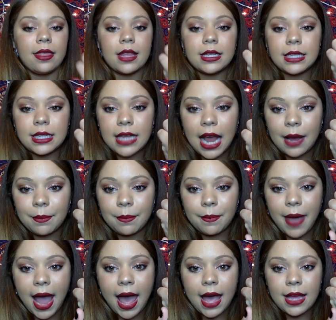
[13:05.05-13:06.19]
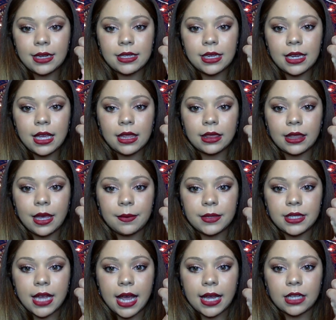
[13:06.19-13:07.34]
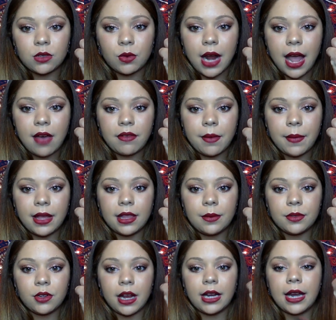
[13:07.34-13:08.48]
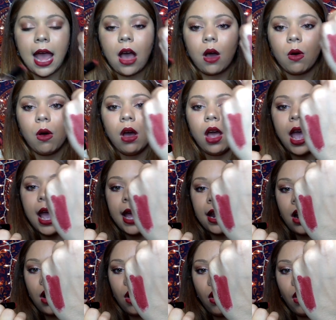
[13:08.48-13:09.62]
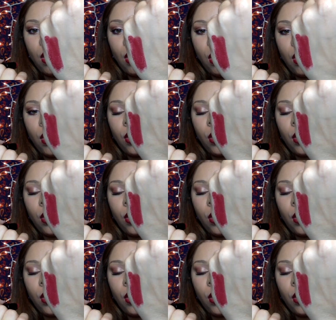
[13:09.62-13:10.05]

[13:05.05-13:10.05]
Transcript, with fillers: and this is a matte lipstick. It's what I have on my lips right now, and oh,